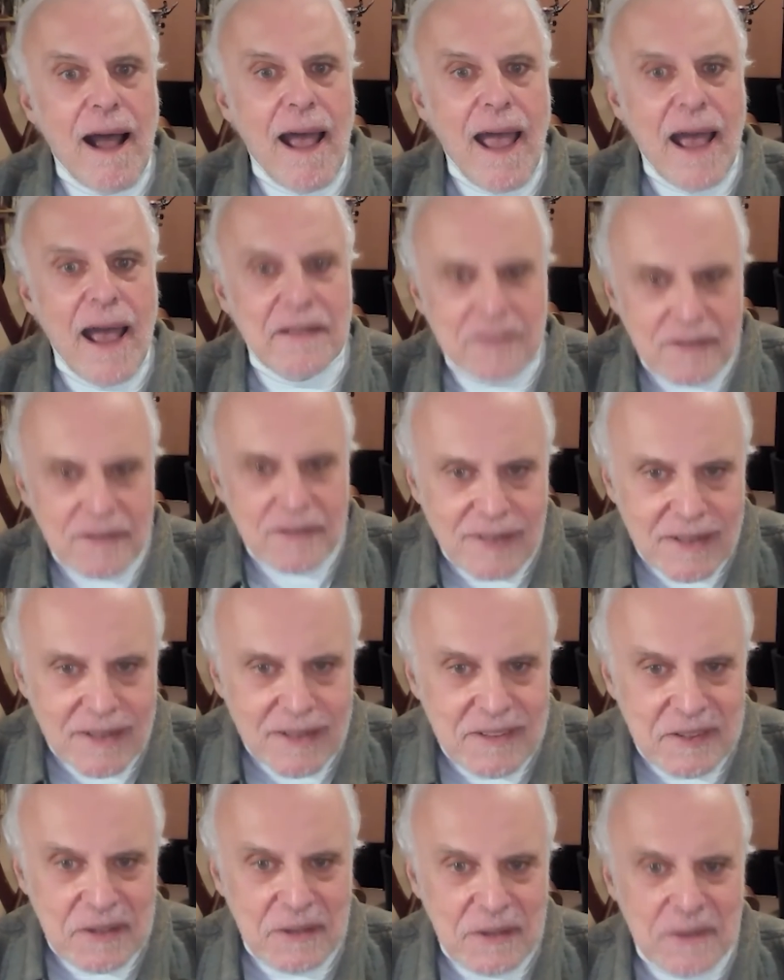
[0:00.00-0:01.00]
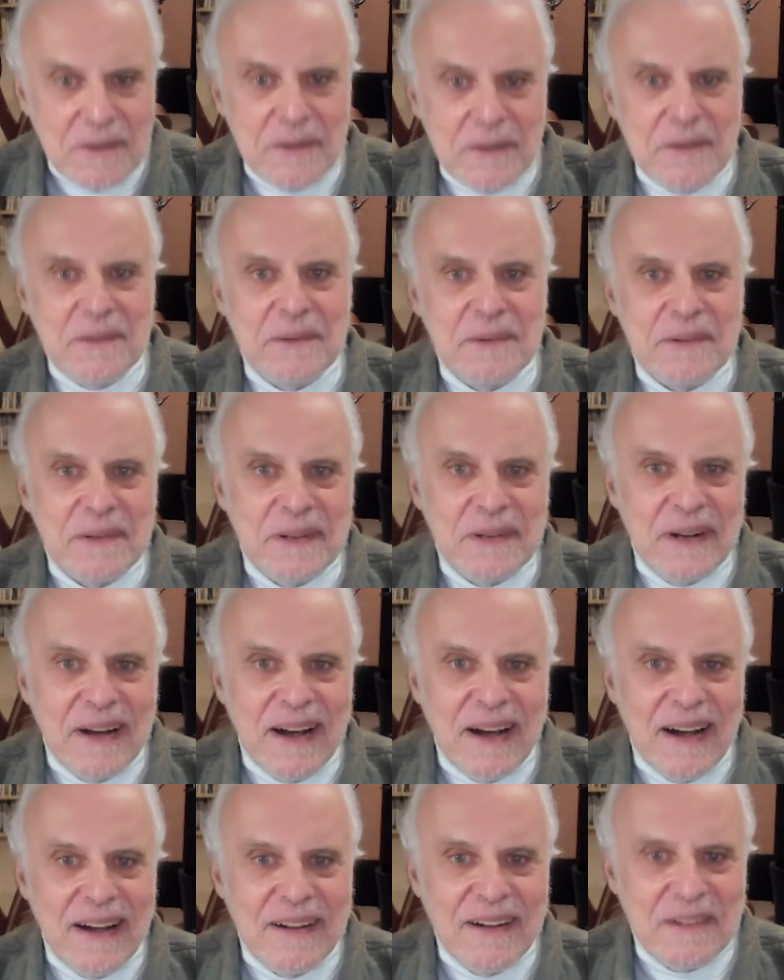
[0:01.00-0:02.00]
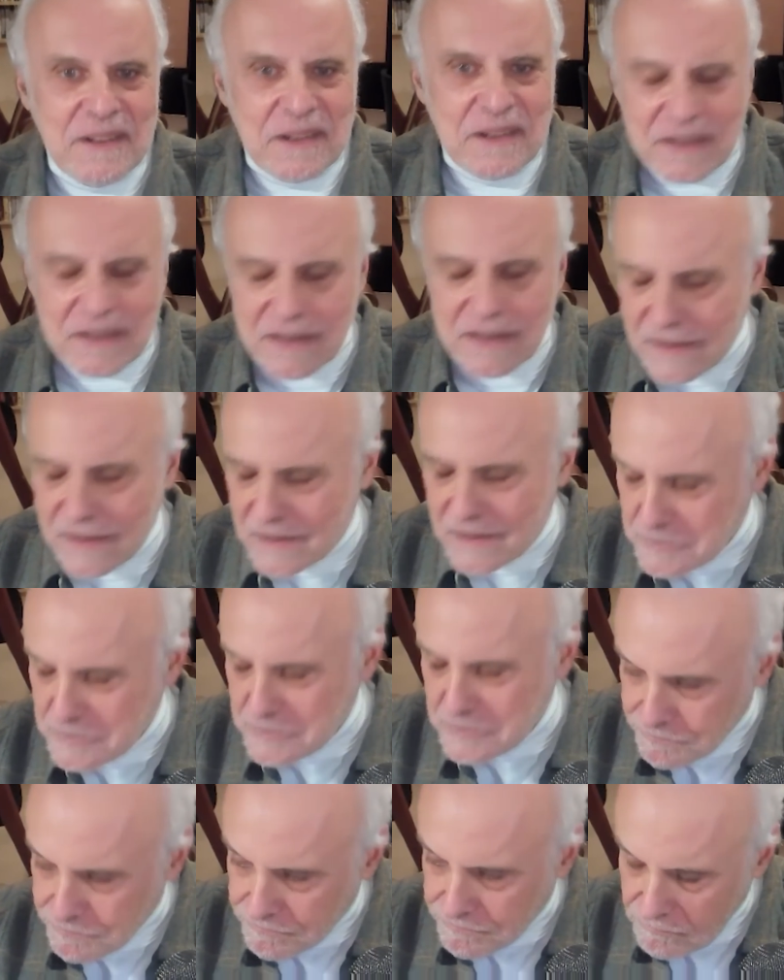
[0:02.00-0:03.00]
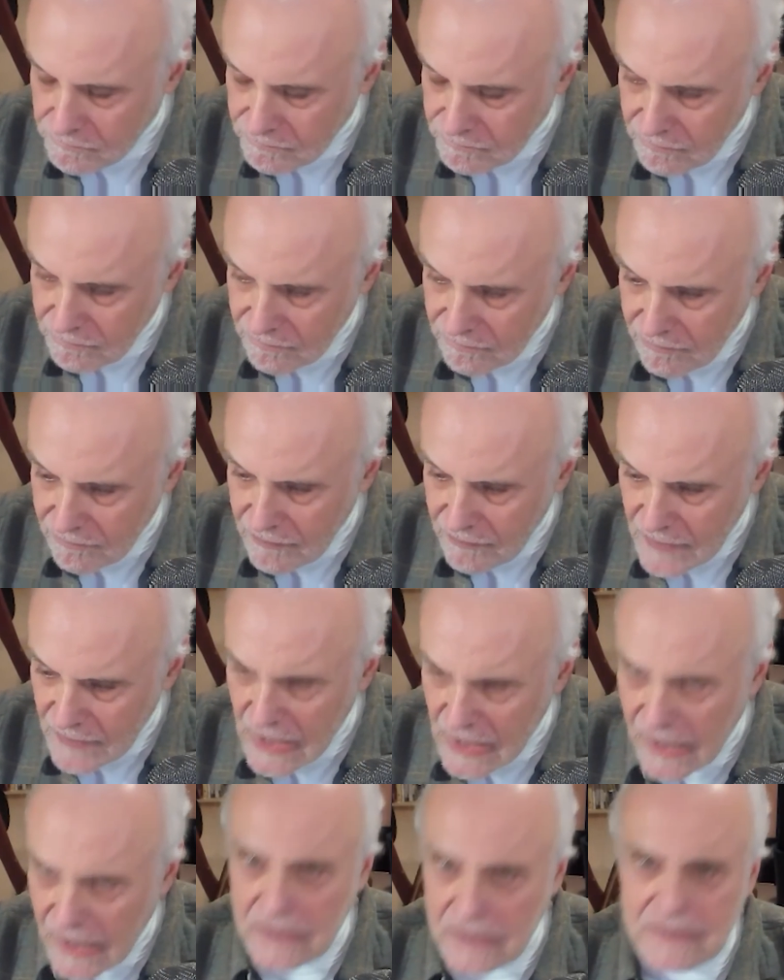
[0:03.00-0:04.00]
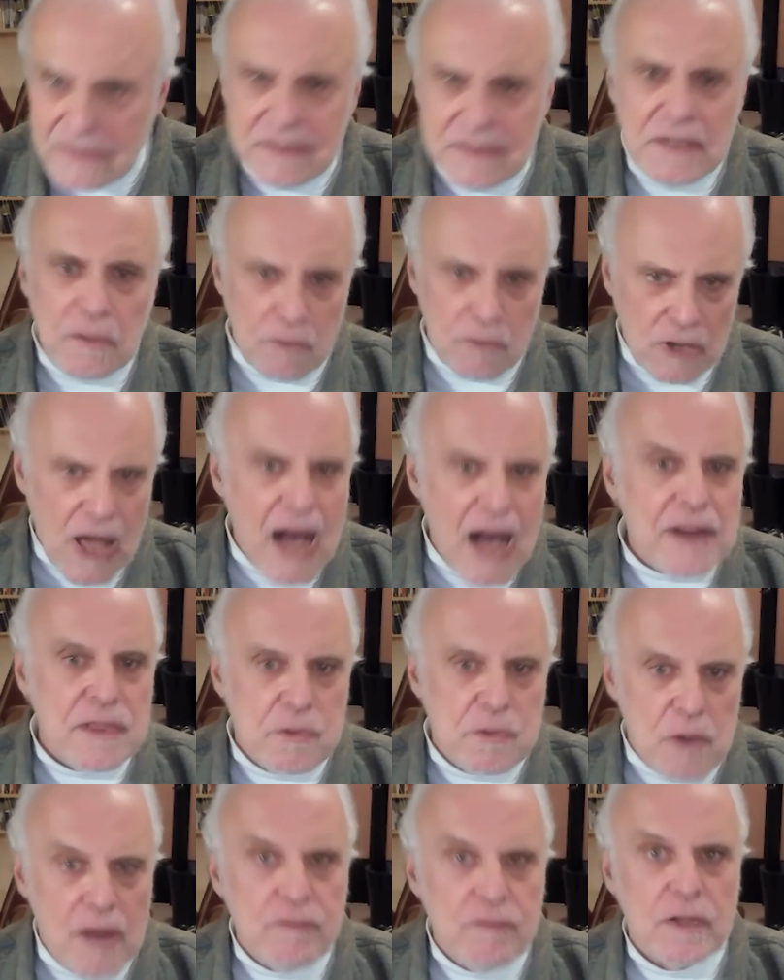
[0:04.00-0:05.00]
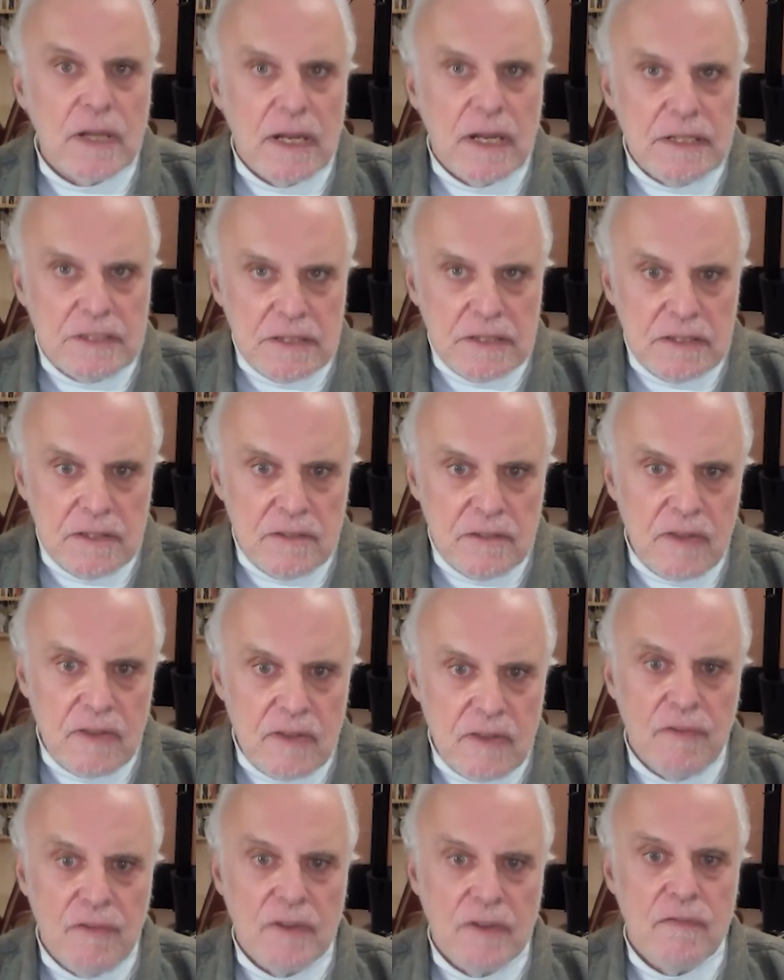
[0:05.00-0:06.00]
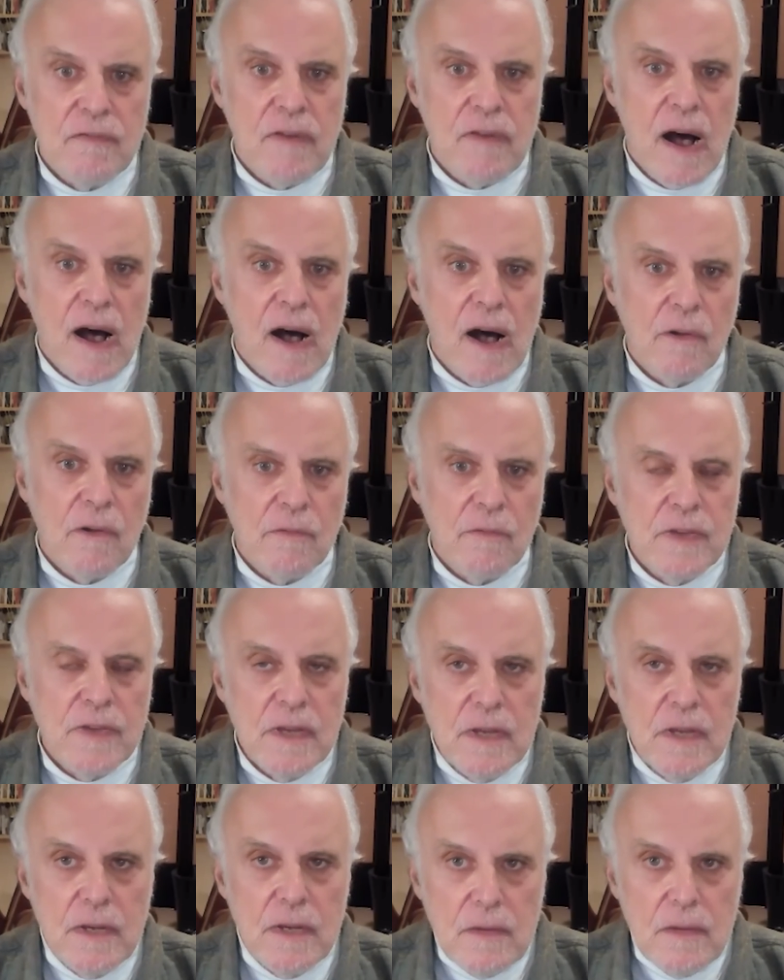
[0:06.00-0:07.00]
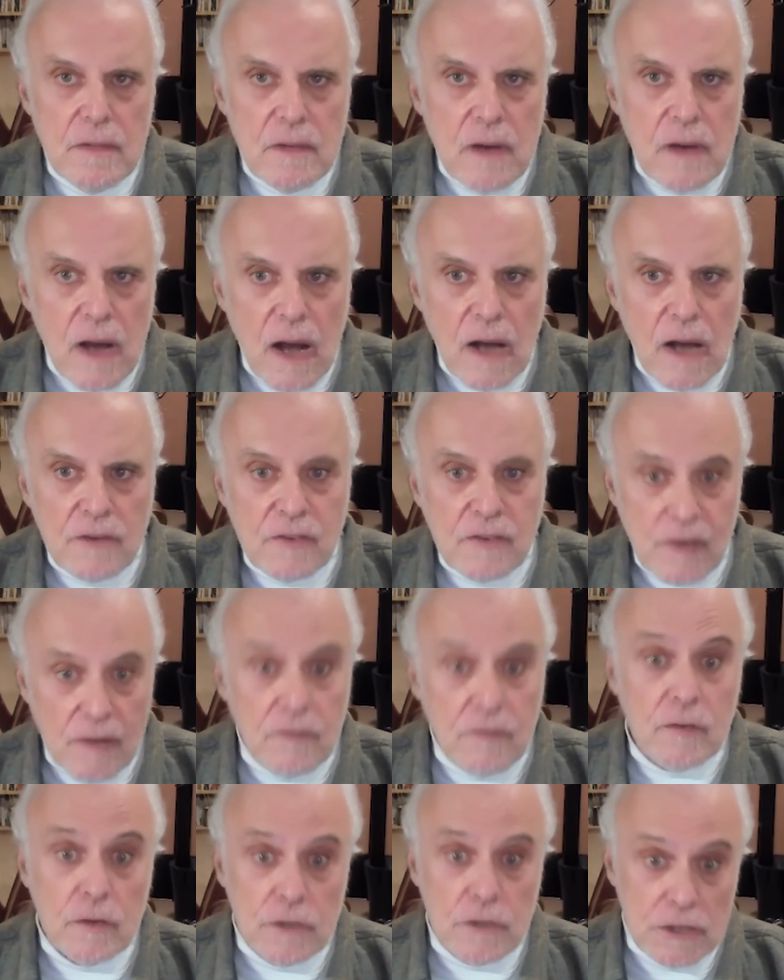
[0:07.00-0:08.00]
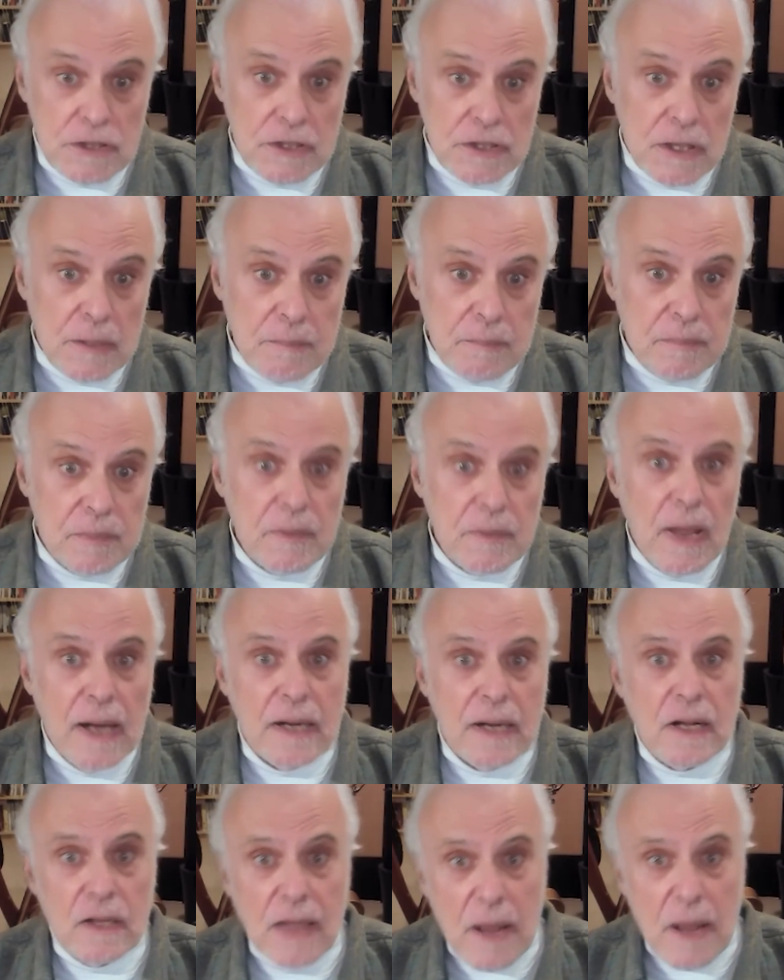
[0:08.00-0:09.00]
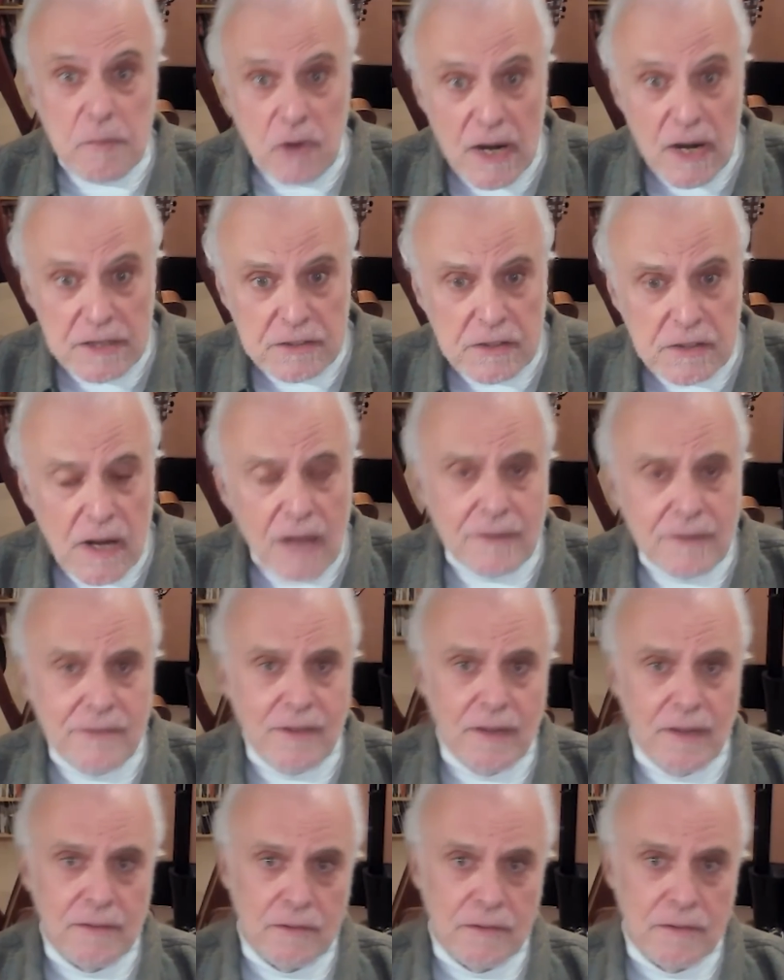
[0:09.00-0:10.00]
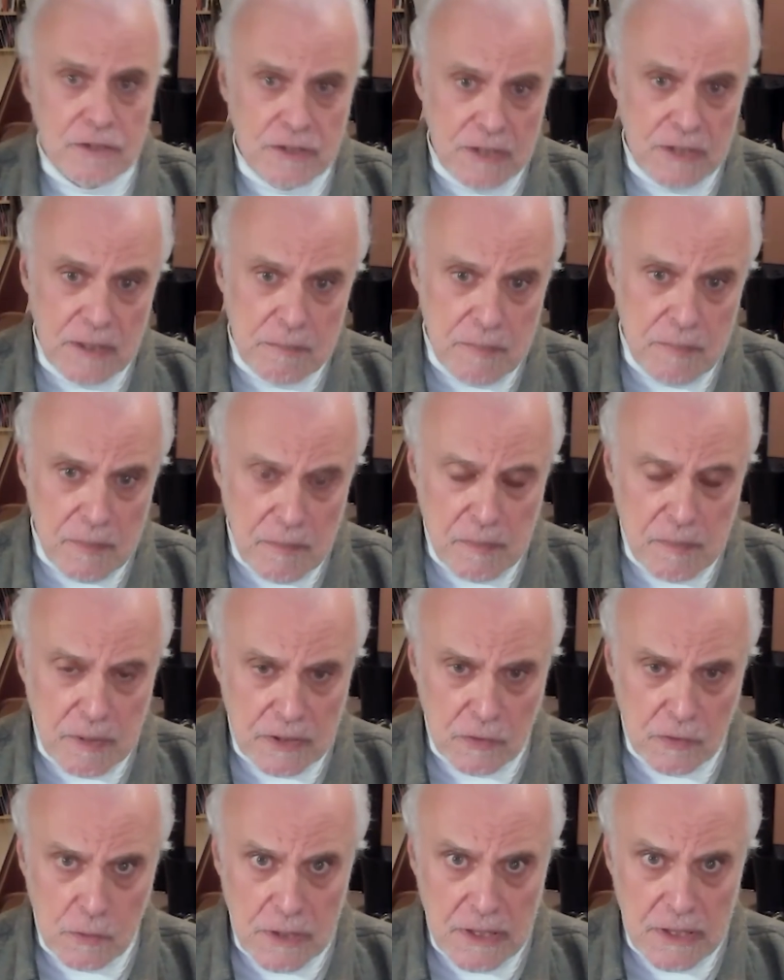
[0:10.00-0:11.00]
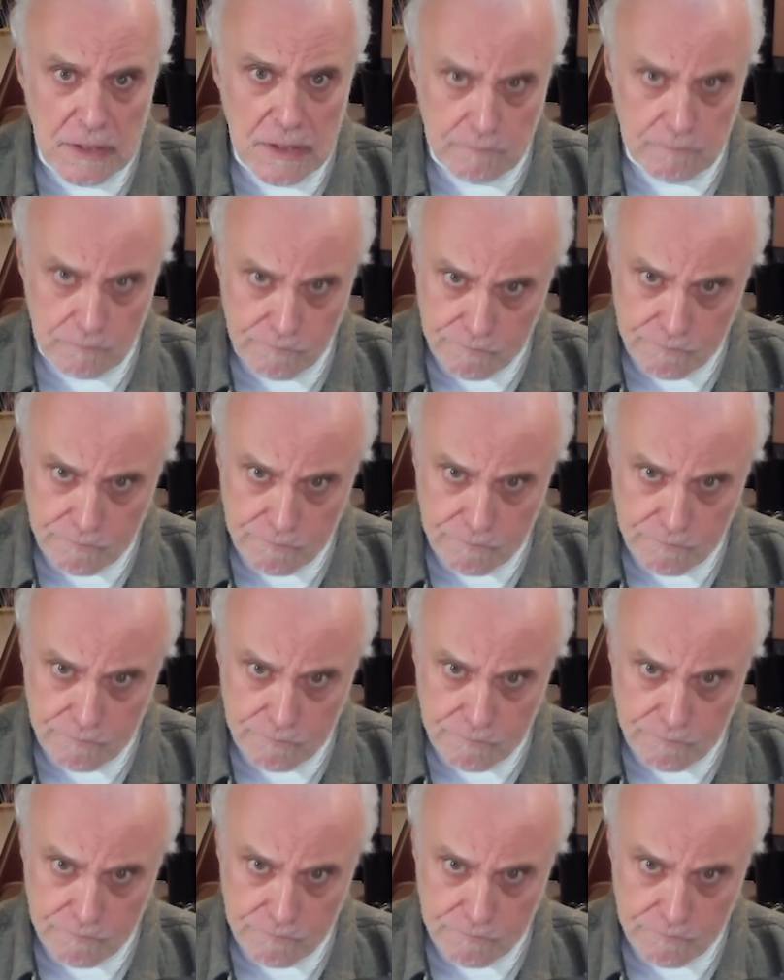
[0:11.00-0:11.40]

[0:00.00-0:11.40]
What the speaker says: as I said to you earlier, you know, a lot of the revelations have involved censorship and collaboration on censorship between